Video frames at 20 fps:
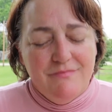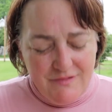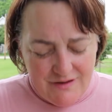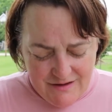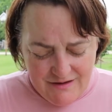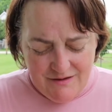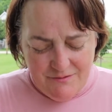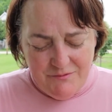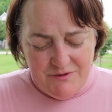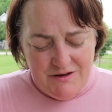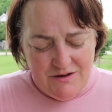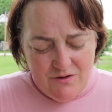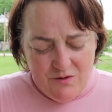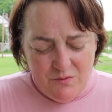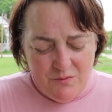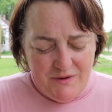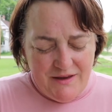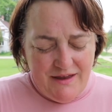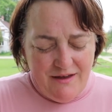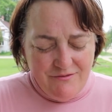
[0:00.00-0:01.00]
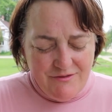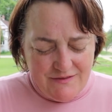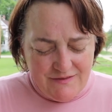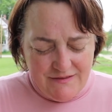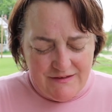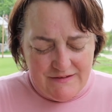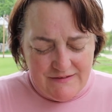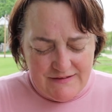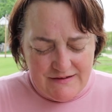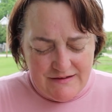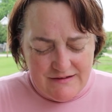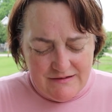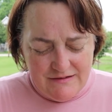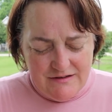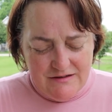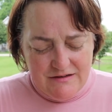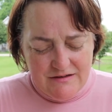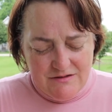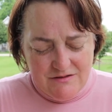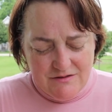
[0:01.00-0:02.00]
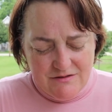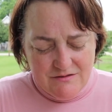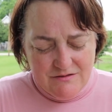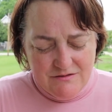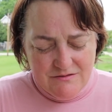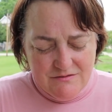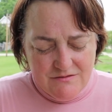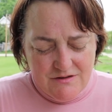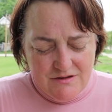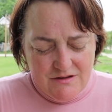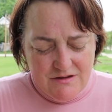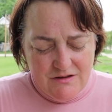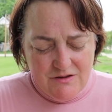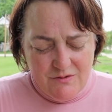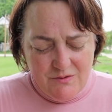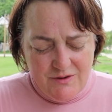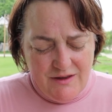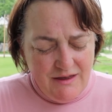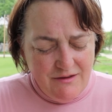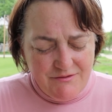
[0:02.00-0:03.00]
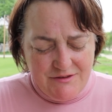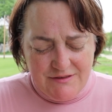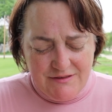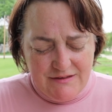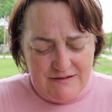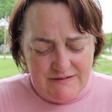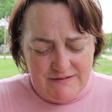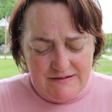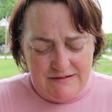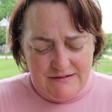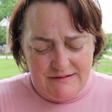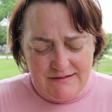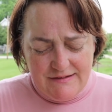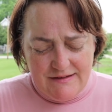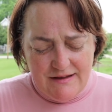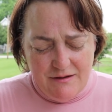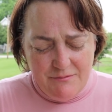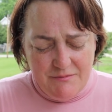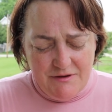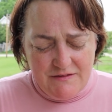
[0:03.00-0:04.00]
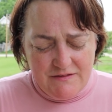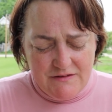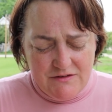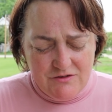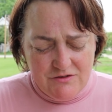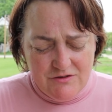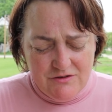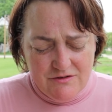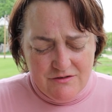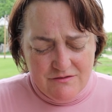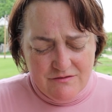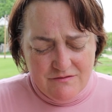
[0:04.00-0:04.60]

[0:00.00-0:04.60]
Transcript: And yet we know we haven't listened. We haven't listened to that messenger.